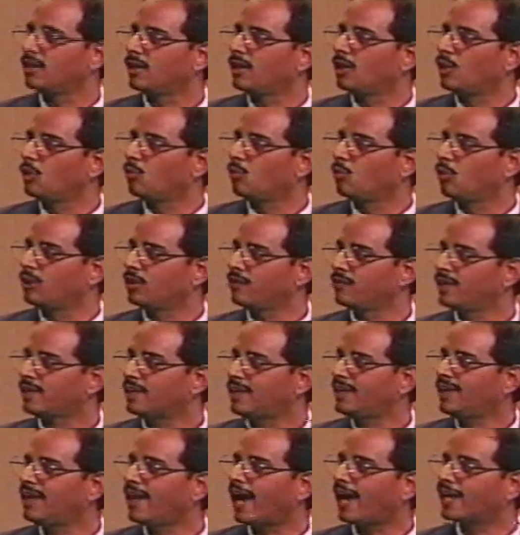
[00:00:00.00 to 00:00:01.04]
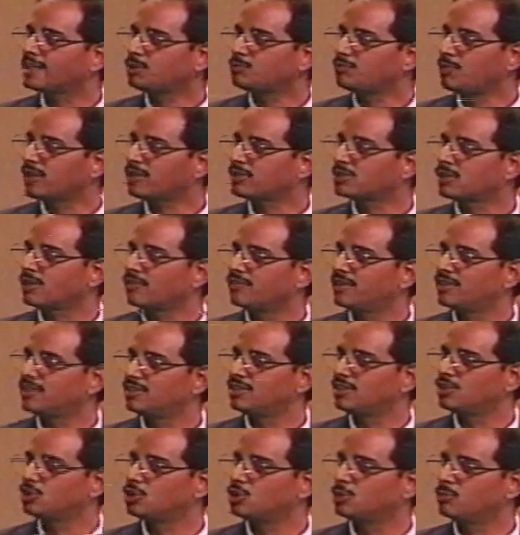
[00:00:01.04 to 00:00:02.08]
One of the key aspects of this
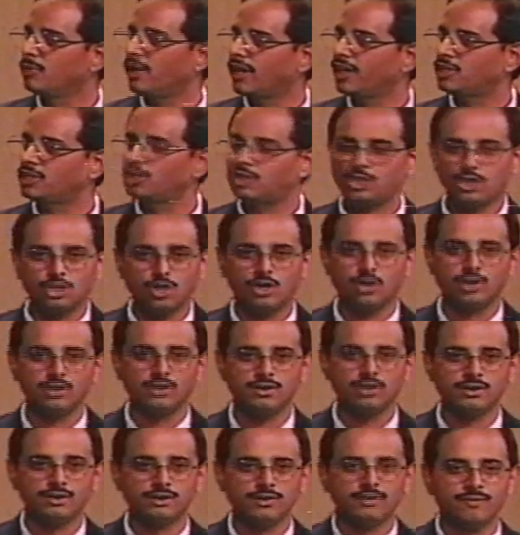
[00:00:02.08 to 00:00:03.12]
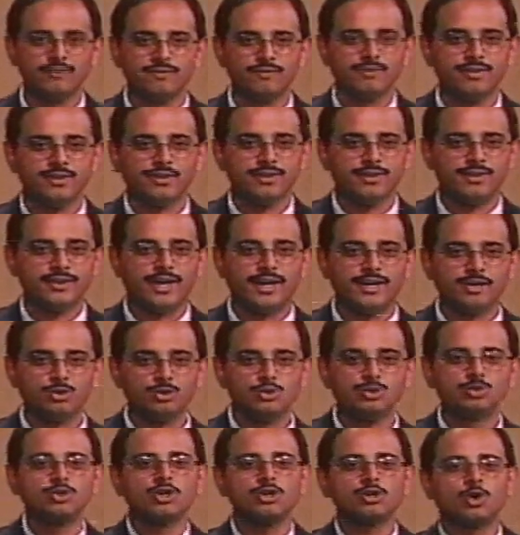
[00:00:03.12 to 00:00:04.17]
is to make sure that you
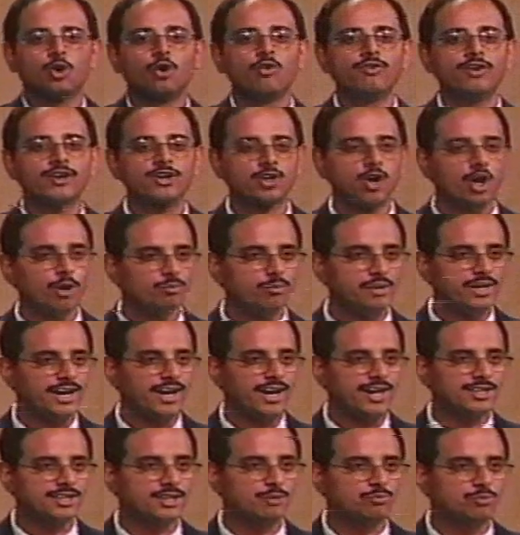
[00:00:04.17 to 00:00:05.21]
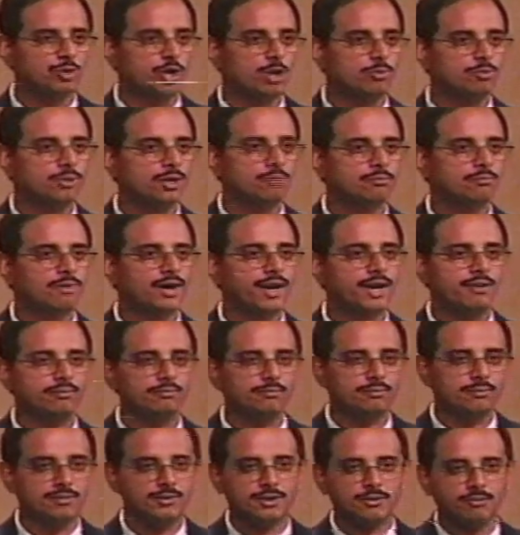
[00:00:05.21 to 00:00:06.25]
do not overcomplicate the problem by
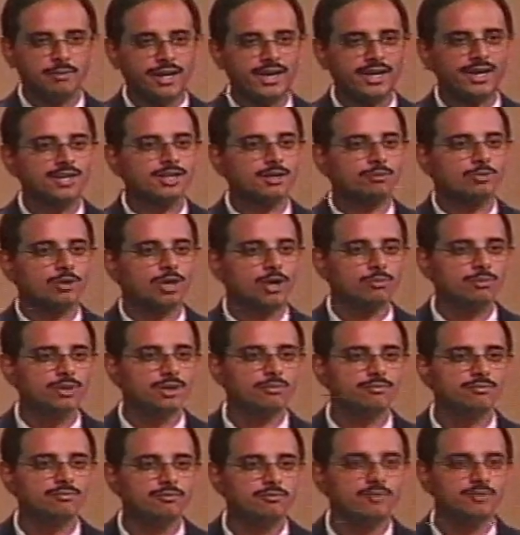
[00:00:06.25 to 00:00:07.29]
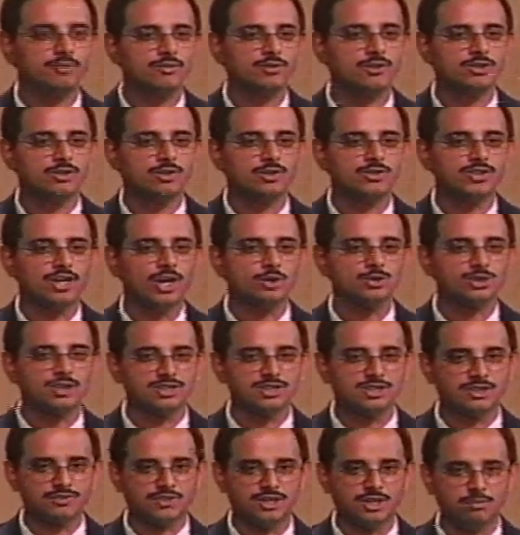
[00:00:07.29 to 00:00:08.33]
making the problem
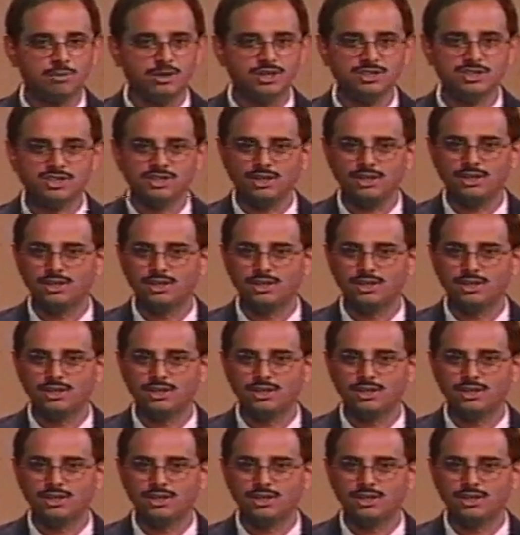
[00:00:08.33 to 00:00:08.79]
thousands of dimensions.